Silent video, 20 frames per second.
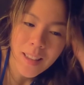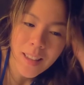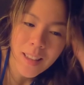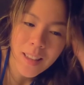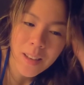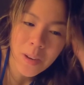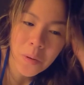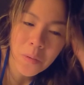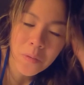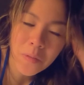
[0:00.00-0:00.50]

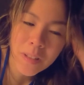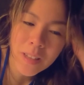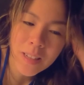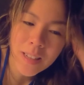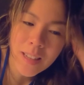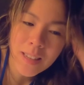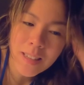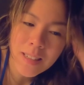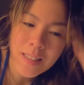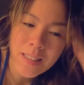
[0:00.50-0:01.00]
and hopefully
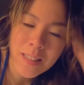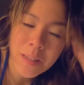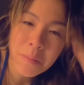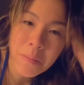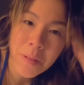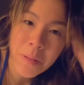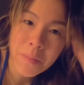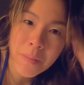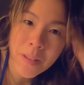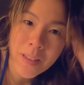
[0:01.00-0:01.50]
get to sleep
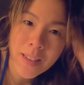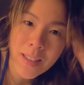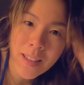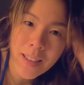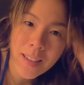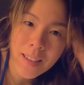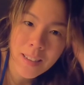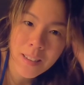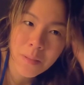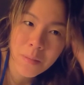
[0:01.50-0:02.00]
by
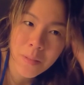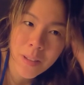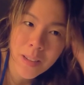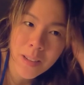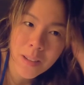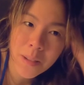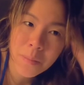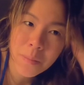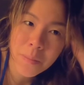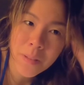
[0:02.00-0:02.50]
midnight and wake
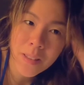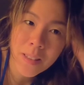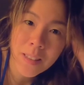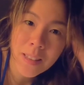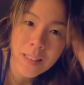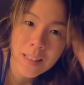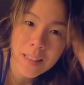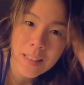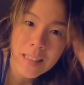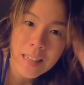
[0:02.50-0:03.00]
up a
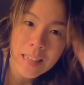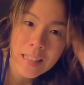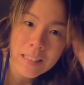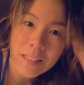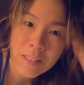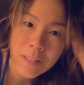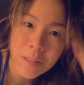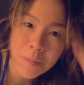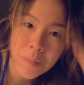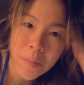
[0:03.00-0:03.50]
little
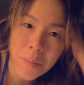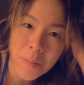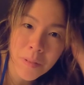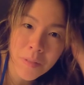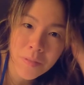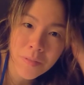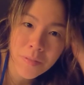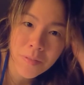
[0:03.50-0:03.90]
later maybe